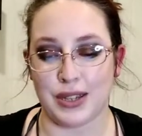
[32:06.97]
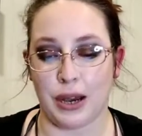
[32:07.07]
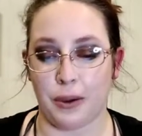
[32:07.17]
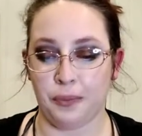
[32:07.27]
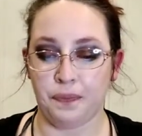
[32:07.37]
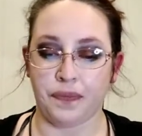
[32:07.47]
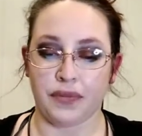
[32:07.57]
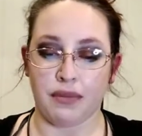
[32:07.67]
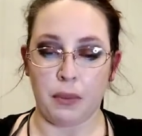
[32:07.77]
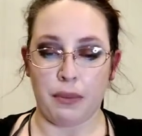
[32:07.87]
So,
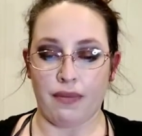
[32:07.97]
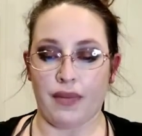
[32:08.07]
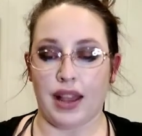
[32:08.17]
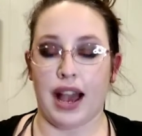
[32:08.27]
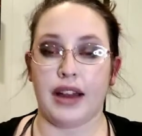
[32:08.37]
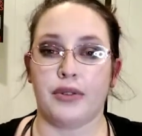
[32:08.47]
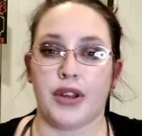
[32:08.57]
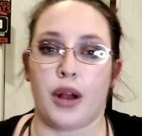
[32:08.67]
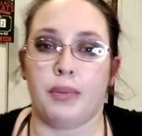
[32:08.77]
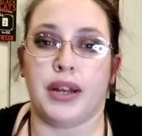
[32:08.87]
I
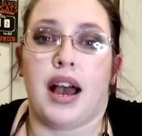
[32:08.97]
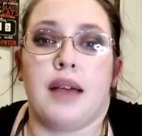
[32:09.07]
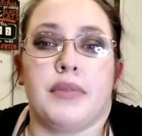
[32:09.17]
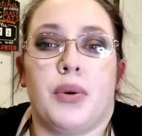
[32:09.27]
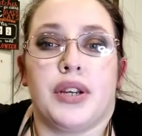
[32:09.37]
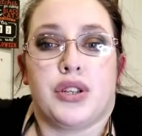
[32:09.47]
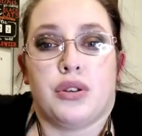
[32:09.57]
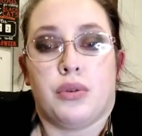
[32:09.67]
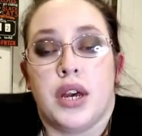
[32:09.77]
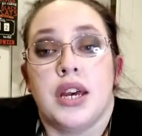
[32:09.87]
don't know, but I'm going
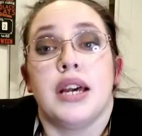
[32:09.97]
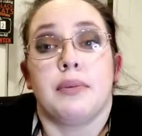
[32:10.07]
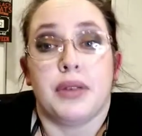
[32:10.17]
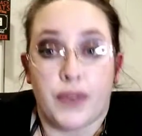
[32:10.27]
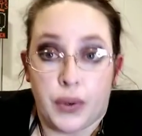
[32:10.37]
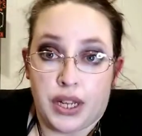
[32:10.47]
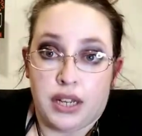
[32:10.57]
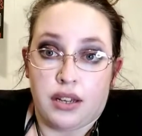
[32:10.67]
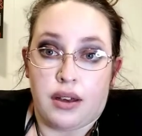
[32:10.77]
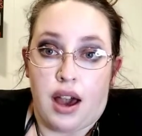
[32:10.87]
to be
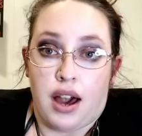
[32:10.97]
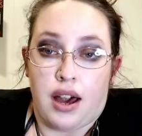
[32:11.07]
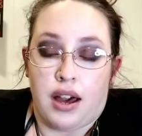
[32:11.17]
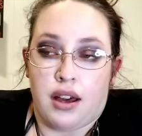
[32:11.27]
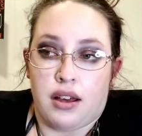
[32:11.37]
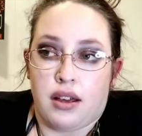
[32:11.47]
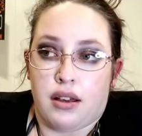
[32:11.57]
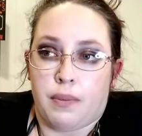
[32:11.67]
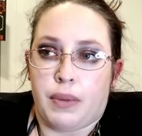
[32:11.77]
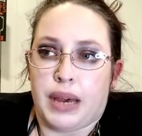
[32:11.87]
voting uh,
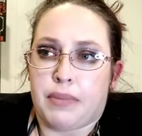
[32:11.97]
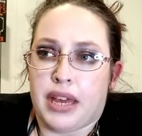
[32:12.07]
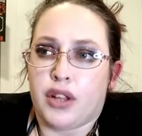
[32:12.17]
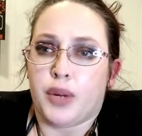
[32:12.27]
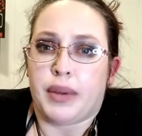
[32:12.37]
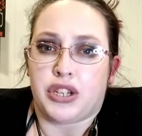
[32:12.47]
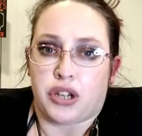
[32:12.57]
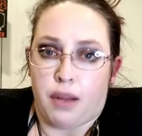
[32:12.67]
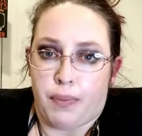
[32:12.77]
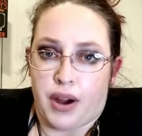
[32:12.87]
by mail or by
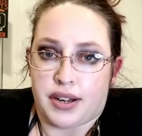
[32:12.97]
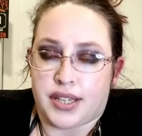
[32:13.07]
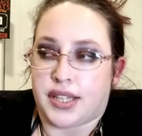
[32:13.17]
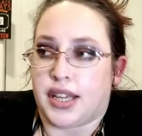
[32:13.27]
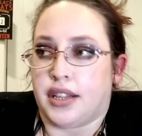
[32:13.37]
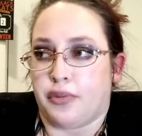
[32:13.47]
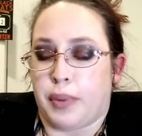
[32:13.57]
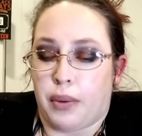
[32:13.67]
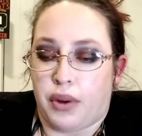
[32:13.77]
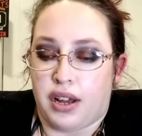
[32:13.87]
Dropbox because I
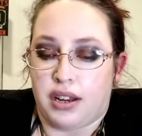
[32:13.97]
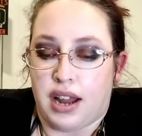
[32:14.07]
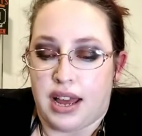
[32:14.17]
live by one.